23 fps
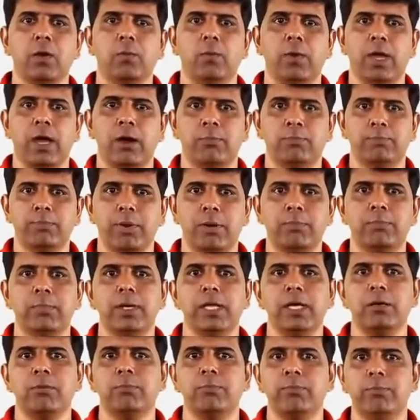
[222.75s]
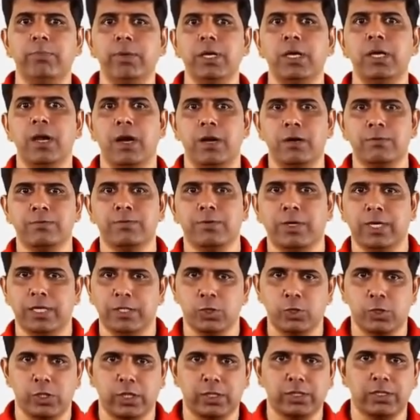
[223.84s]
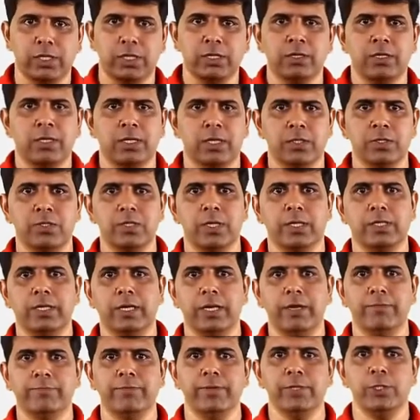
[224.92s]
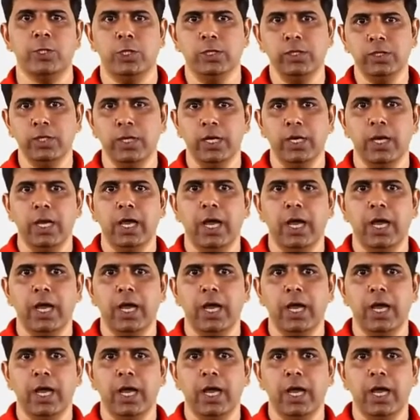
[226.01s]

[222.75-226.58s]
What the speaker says: We have public B of constructor definition,